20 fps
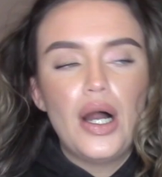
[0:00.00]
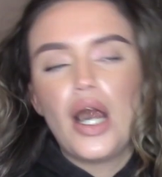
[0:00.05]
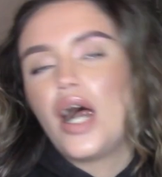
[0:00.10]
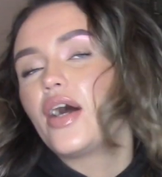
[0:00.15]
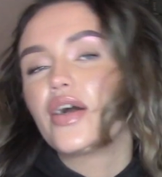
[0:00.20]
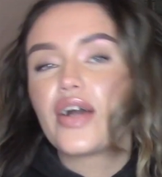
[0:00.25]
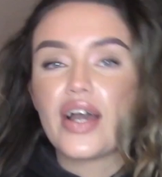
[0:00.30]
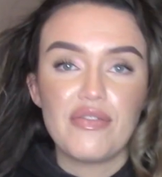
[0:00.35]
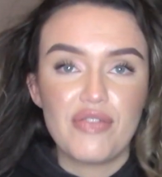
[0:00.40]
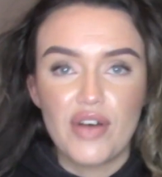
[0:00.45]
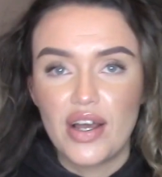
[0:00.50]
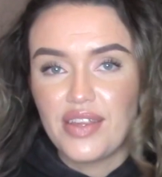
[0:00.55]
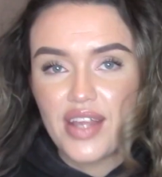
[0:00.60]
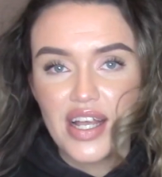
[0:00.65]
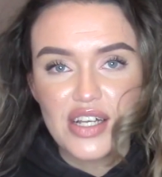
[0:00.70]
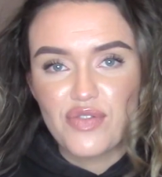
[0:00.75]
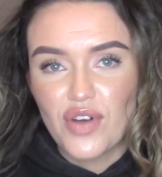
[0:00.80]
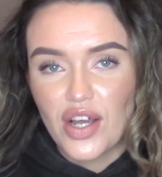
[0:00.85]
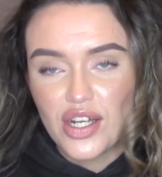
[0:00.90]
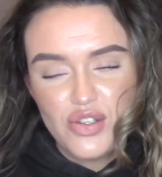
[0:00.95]
Okay, fine,
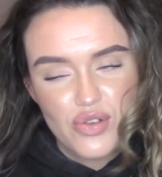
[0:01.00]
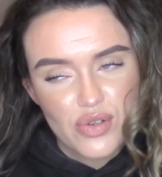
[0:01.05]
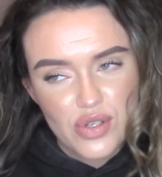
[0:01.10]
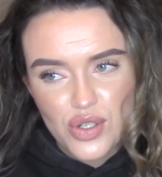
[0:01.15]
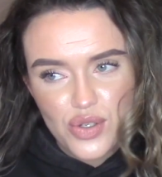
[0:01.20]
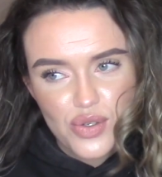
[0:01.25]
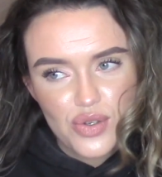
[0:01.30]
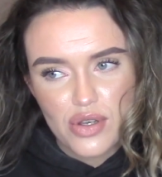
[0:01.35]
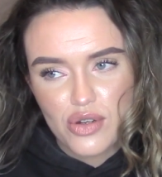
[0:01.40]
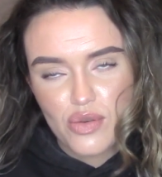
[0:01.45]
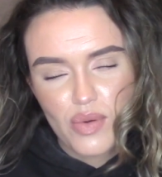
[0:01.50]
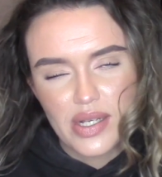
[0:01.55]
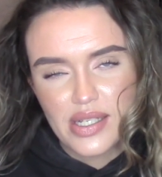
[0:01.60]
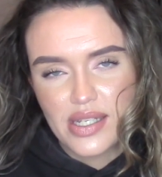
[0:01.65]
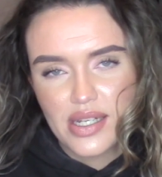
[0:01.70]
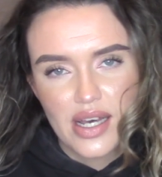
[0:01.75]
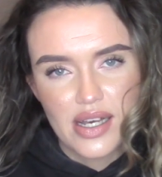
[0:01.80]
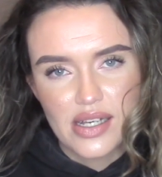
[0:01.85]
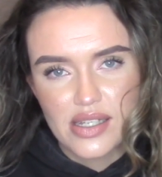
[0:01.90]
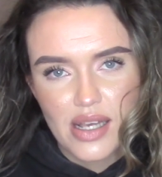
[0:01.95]
that's fine. You can use it twice
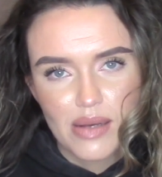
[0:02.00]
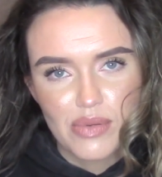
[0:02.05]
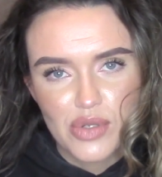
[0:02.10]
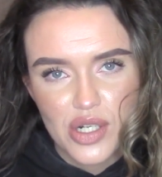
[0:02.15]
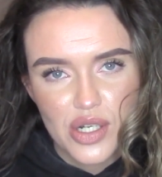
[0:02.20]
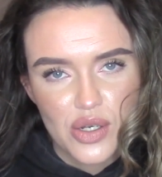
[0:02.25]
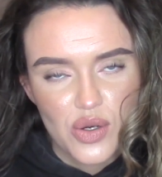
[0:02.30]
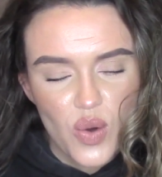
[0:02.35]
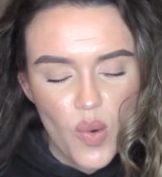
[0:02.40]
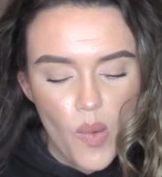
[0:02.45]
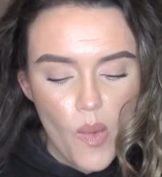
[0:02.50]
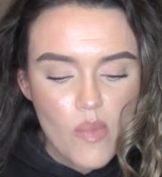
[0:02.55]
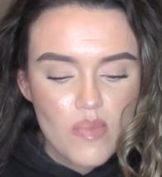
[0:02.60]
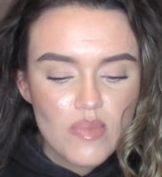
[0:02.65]
a day. That's absolutely cool.